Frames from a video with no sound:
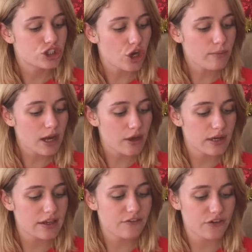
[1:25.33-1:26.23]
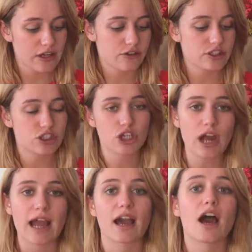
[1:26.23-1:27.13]
Joe Maloney fragrance
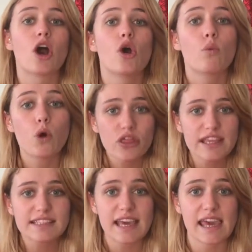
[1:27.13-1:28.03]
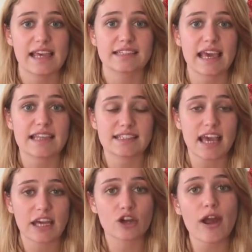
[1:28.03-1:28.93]
cracker. What this is, it's
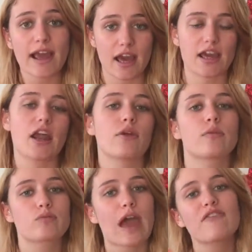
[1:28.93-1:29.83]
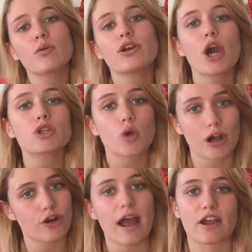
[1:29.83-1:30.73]
a cracker. You know, everyone knows what
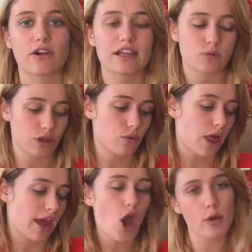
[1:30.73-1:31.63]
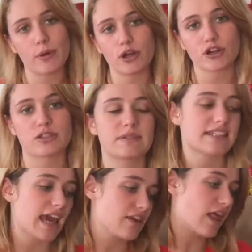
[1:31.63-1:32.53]
a cracker is, but you like open on Christmas
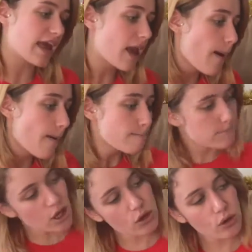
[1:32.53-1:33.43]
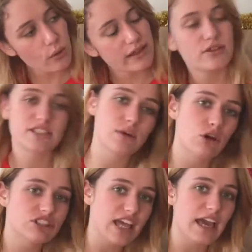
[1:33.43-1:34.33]
Day and you're like, pew, and you see
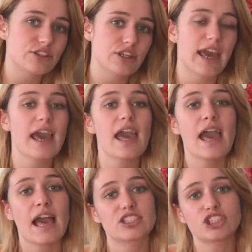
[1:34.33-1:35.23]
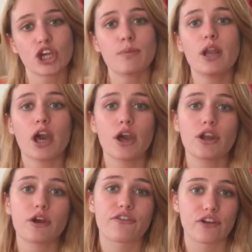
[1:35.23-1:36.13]
what side you get. It's a Jo
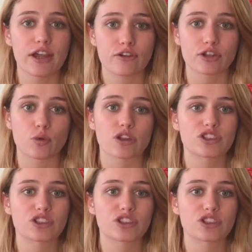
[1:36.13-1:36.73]
Malone fragrance one.